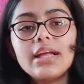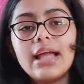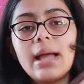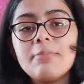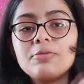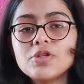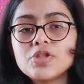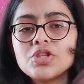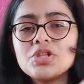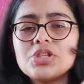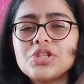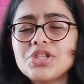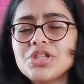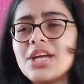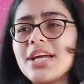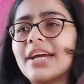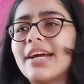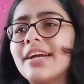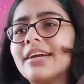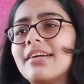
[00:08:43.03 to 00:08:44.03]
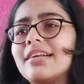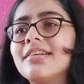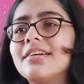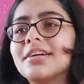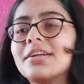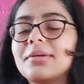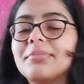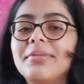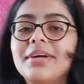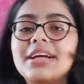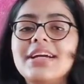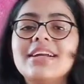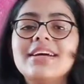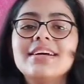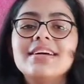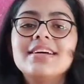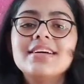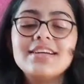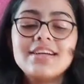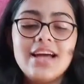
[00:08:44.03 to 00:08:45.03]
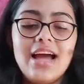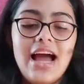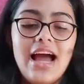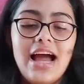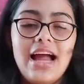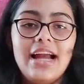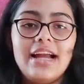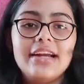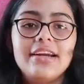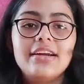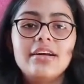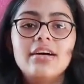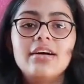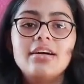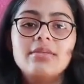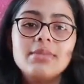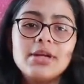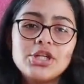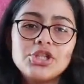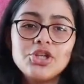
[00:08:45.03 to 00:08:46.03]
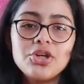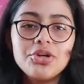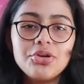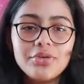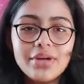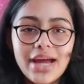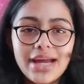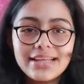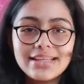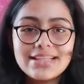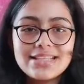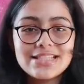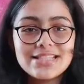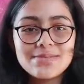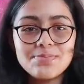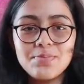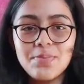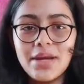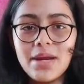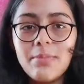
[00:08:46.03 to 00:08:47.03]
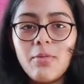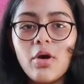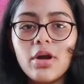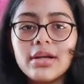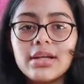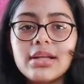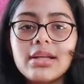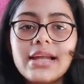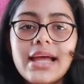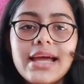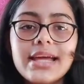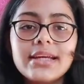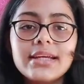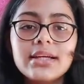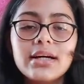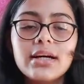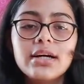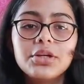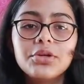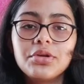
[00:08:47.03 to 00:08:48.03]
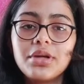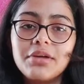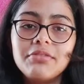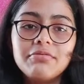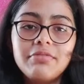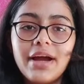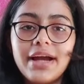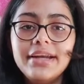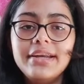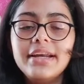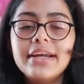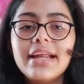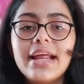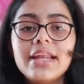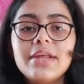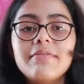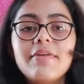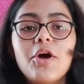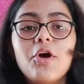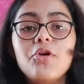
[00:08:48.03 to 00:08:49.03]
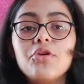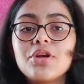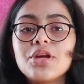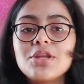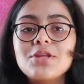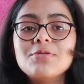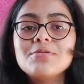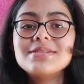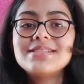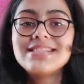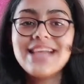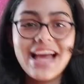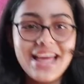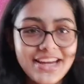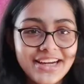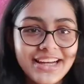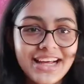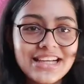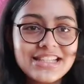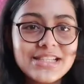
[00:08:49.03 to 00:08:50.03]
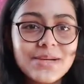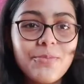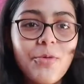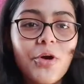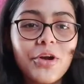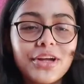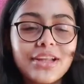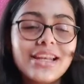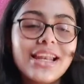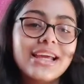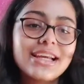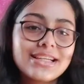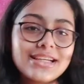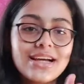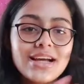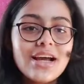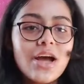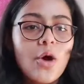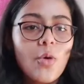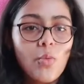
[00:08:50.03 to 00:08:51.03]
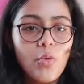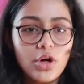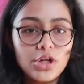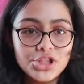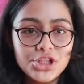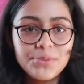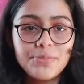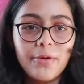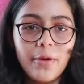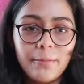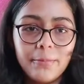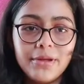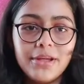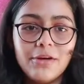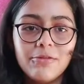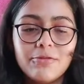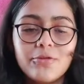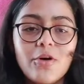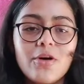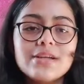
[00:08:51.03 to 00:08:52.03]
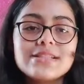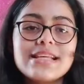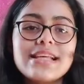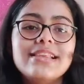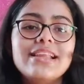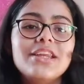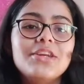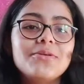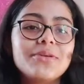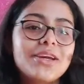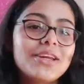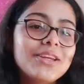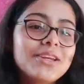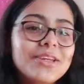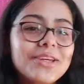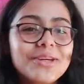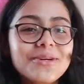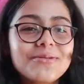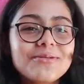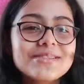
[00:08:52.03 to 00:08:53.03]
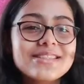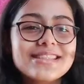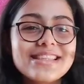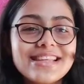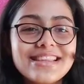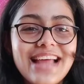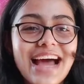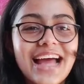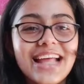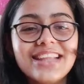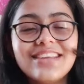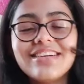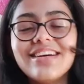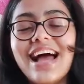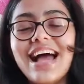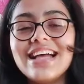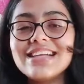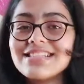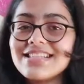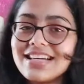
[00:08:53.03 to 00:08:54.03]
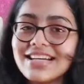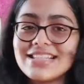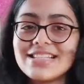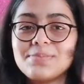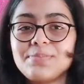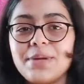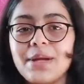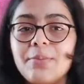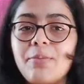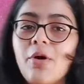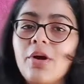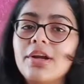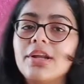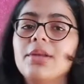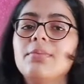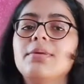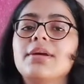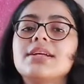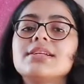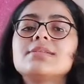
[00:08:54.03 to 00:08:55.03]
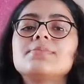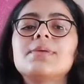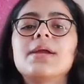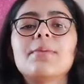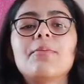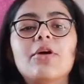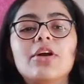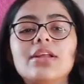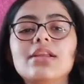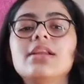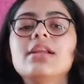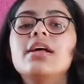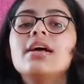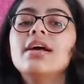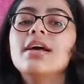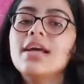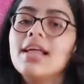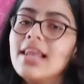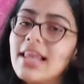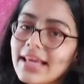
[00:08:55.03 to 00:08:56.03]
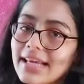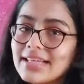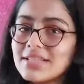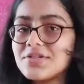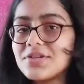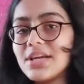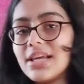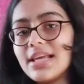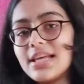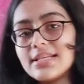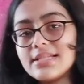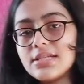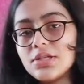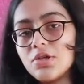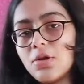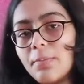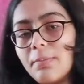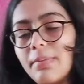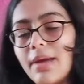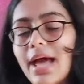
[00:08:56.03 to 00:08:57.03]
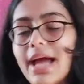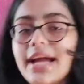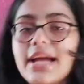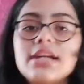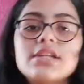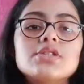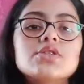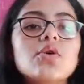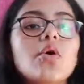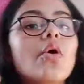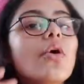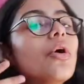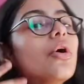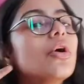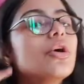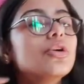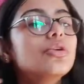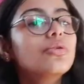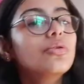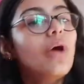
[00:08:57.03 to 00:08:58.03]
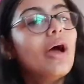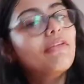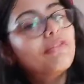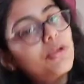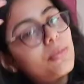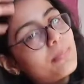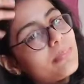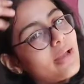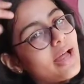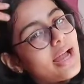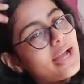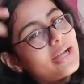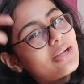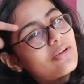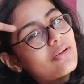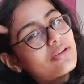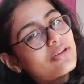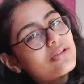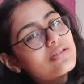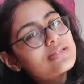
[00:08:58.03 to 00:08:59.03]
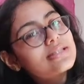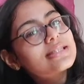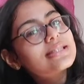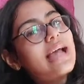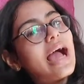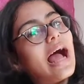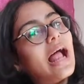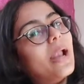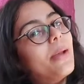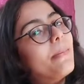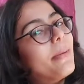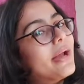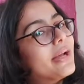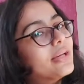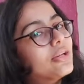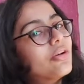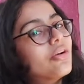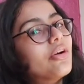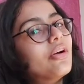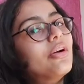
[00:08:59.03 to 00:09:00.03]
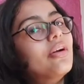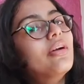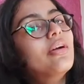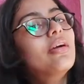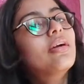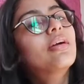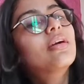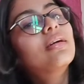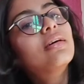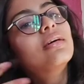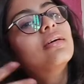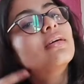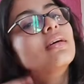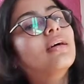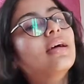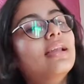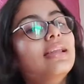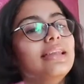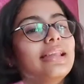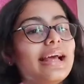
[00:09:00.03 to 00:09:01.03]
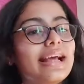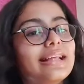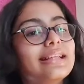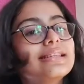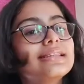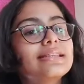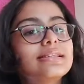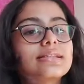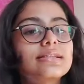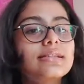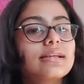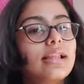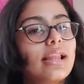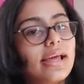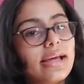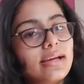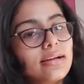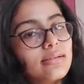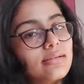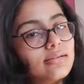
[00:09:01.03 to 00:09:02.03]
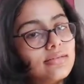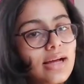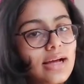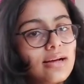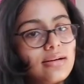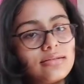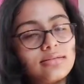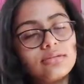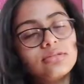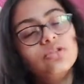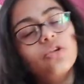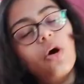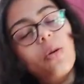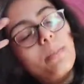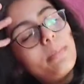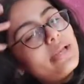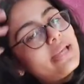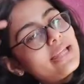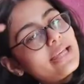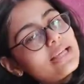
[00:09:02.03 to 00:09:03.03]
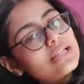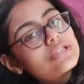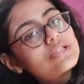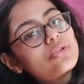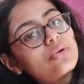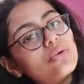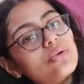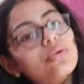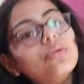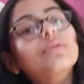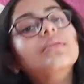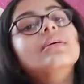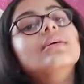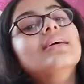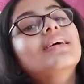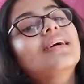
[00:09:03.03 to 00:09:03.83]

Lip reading: yeah, I'm just gonna shake it a little bit. And make sure you get this spray bottle, like you can find it anywhere, or you can use sanitizer bottle, like wash it properly of course, and then you can use that as like a spray bottle, because spray bottle, like it's really easy to apply it. So you have to apply it on your scalp and your length like normally. So